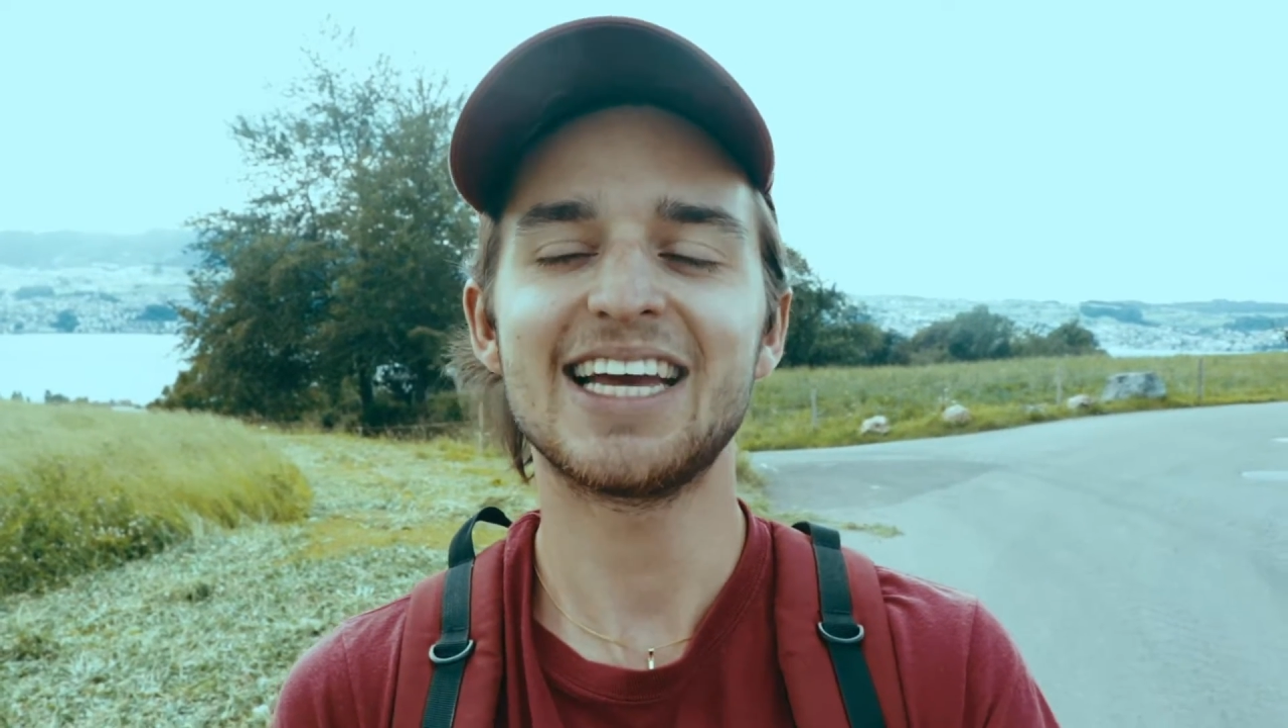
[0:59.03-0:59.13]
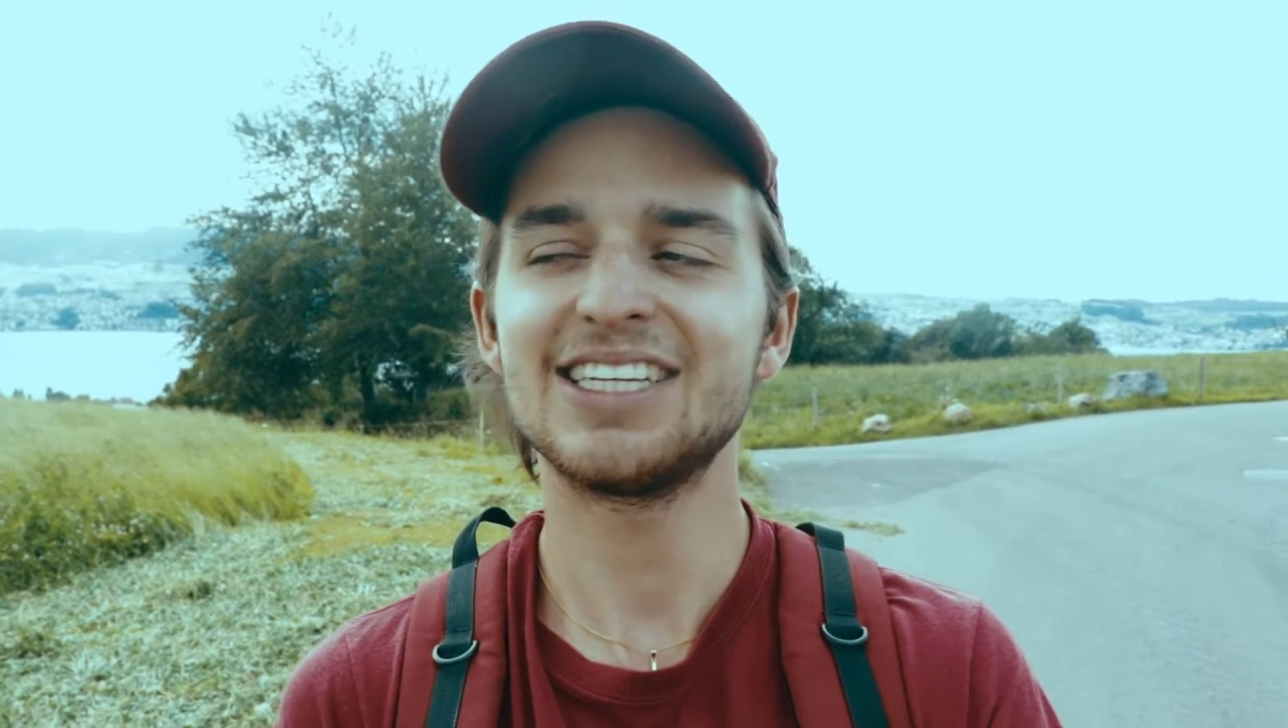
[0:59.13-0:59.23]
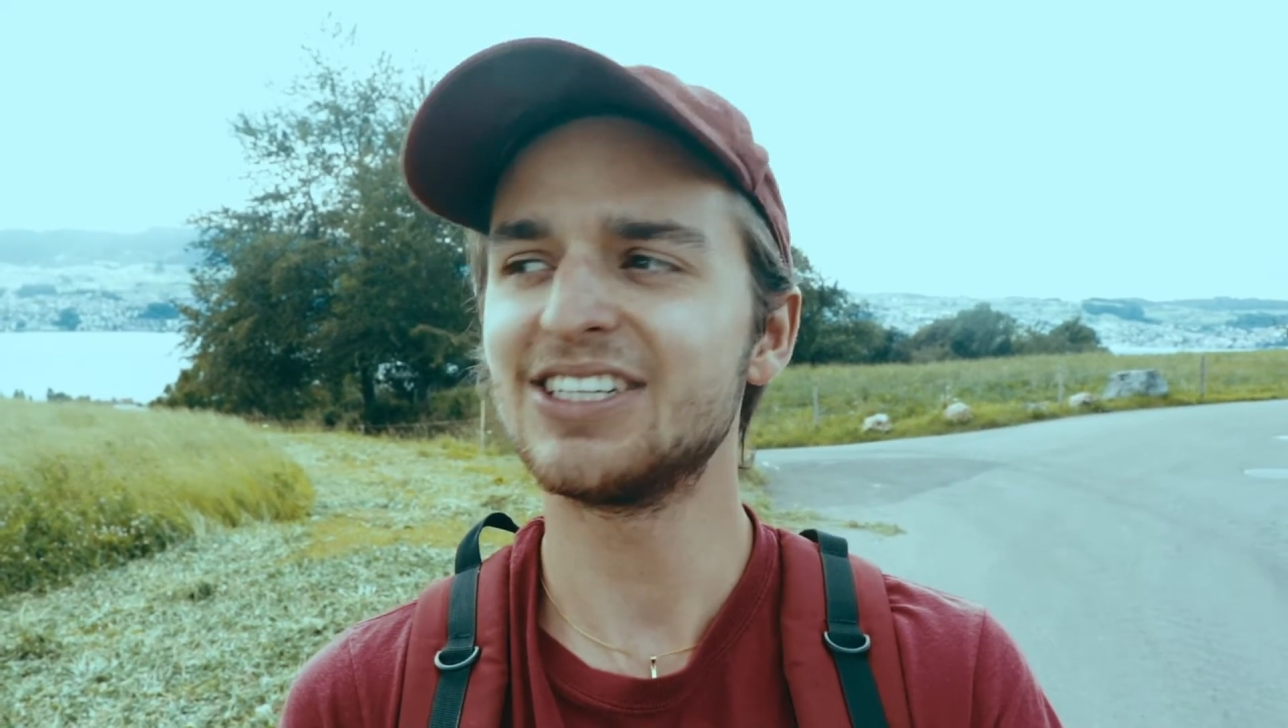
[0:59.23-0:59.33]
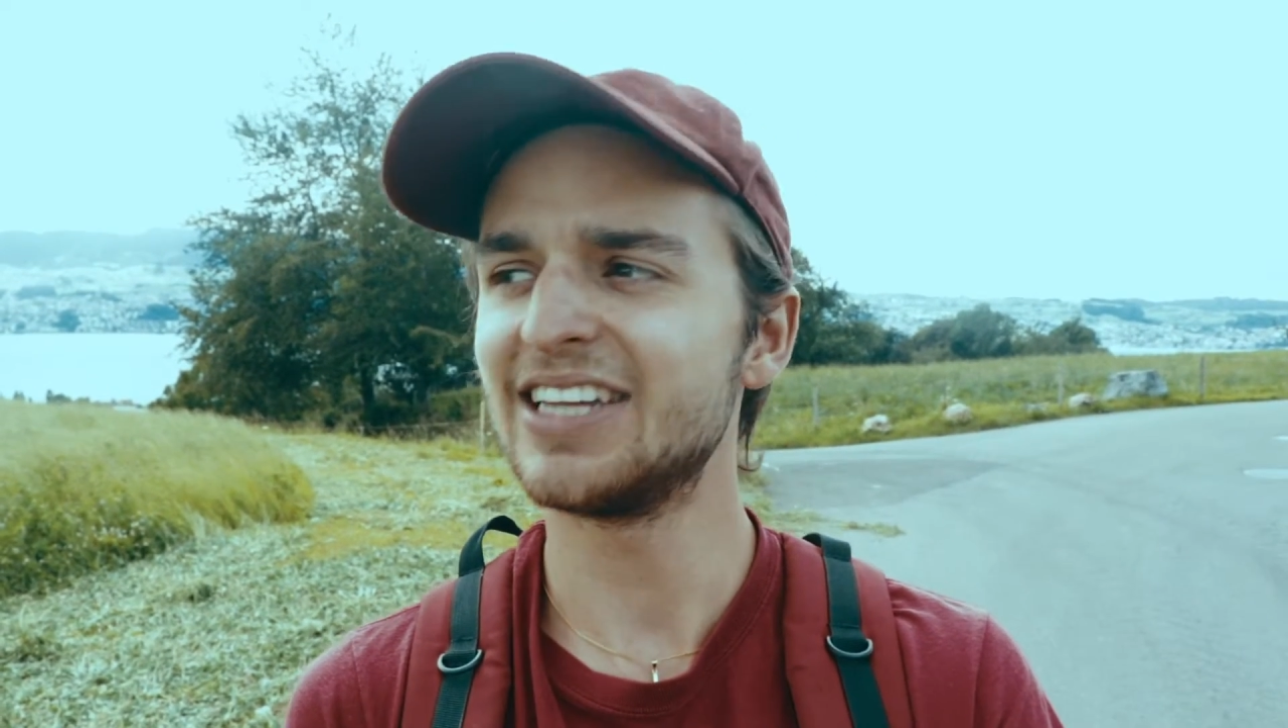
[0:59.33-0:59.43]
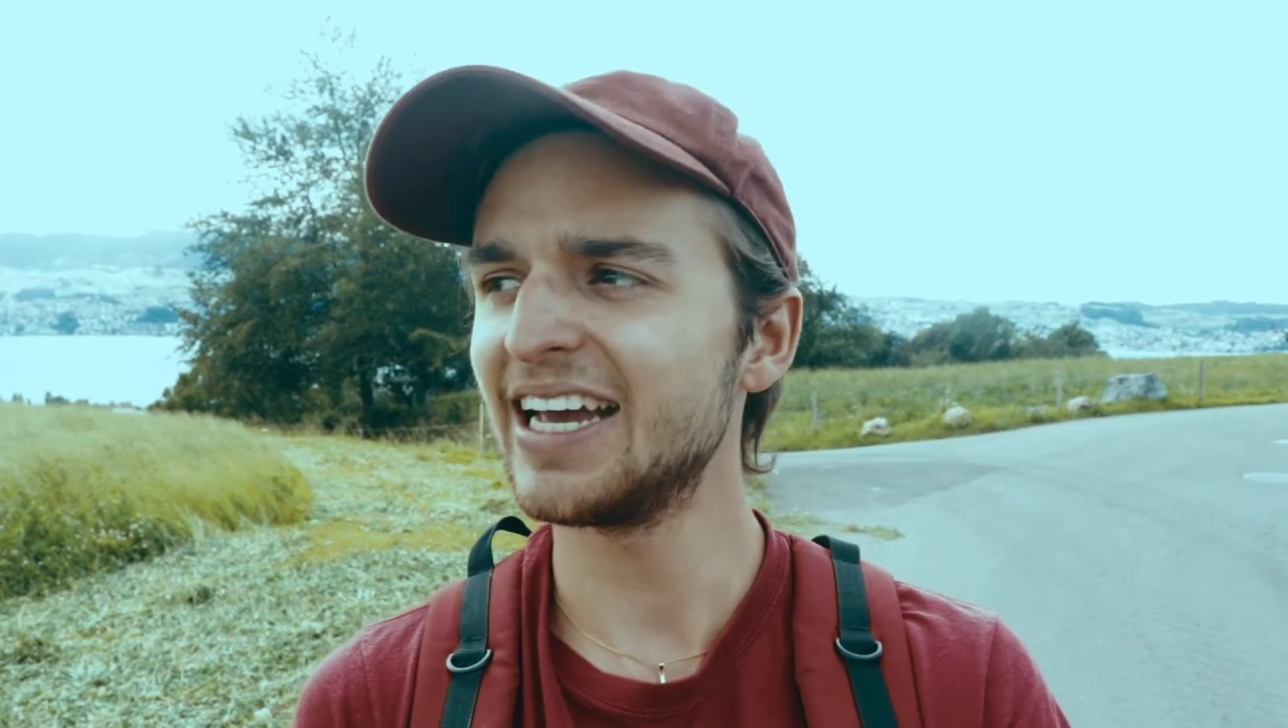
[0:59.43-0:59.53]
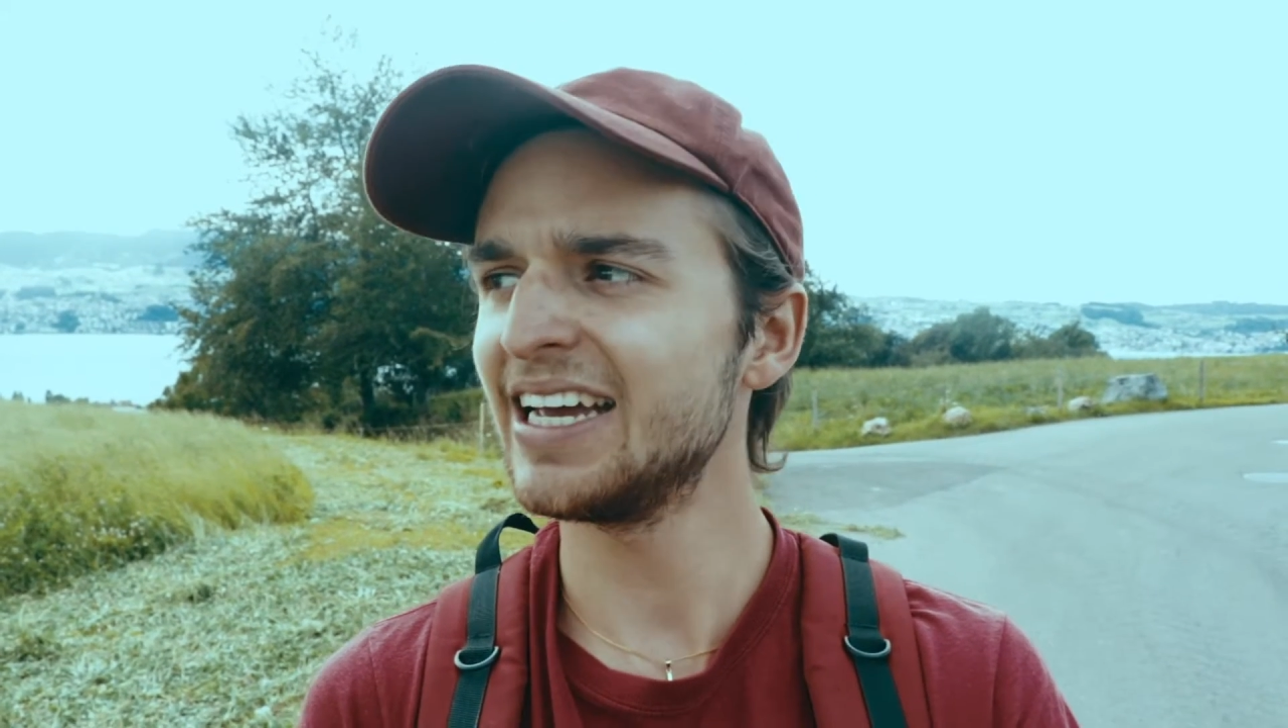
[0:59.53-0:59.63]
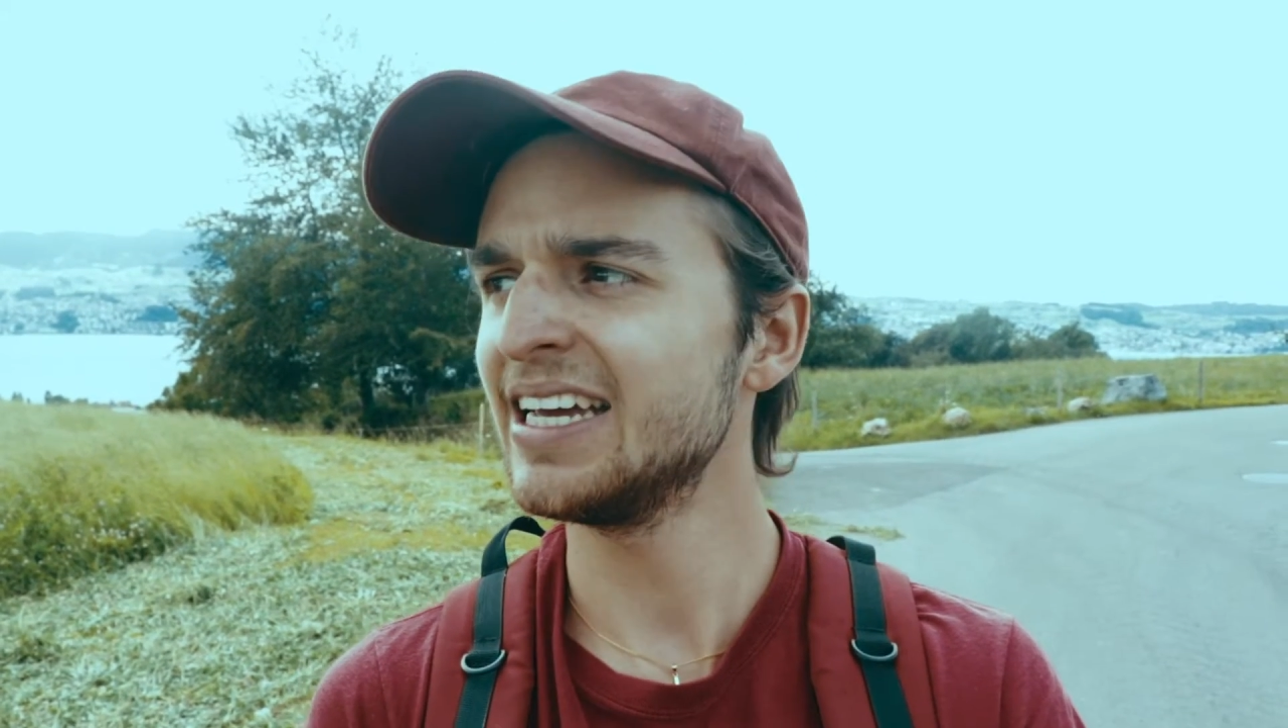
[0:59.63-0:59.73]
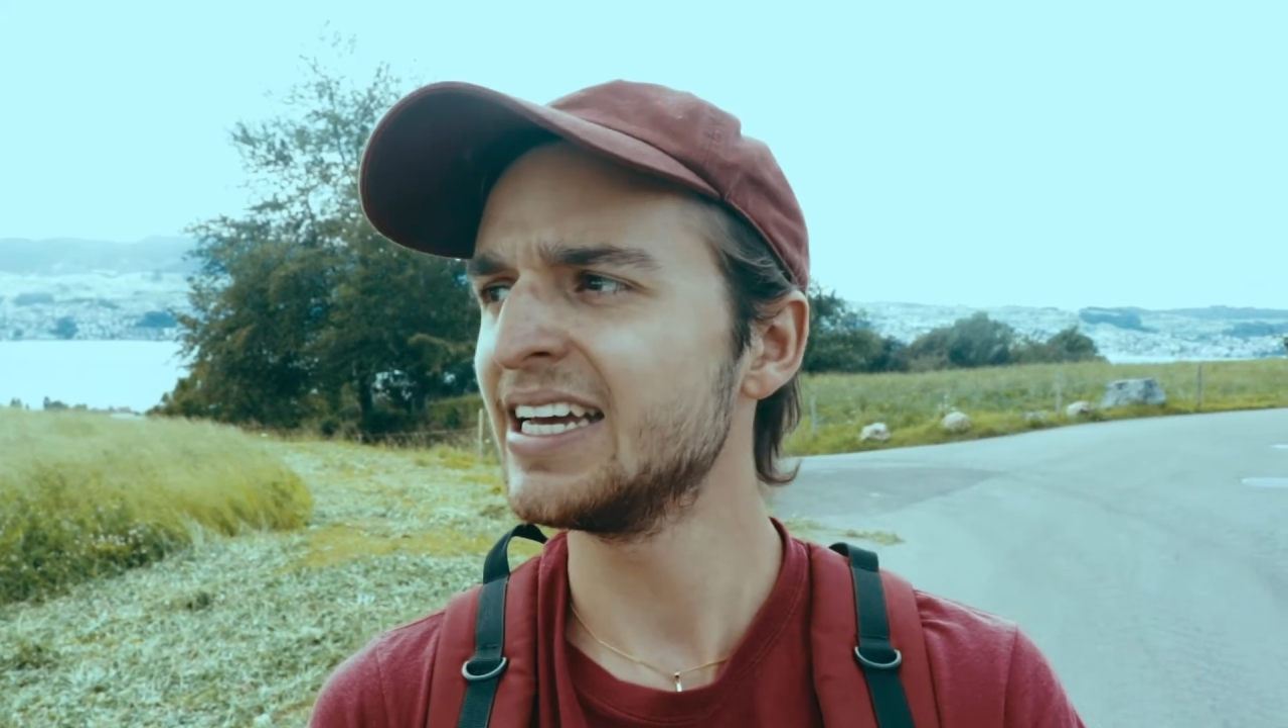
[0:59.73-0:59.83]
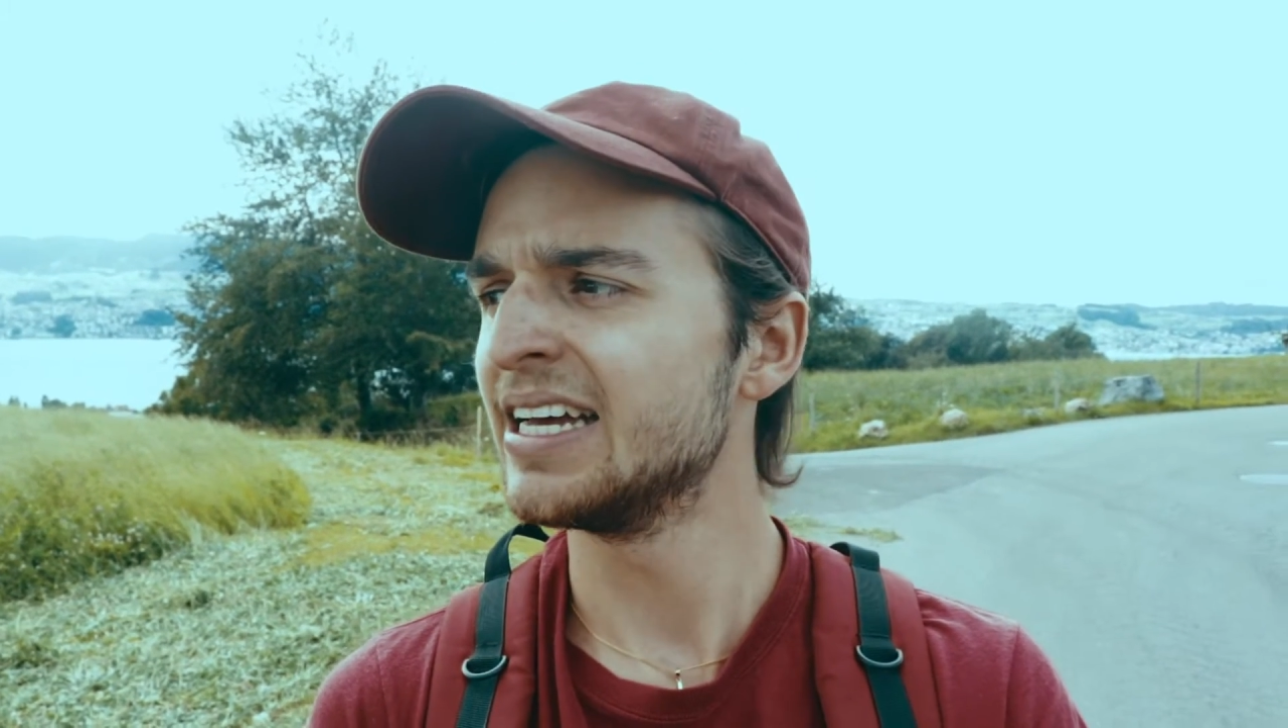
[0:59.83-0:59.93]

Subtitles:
and today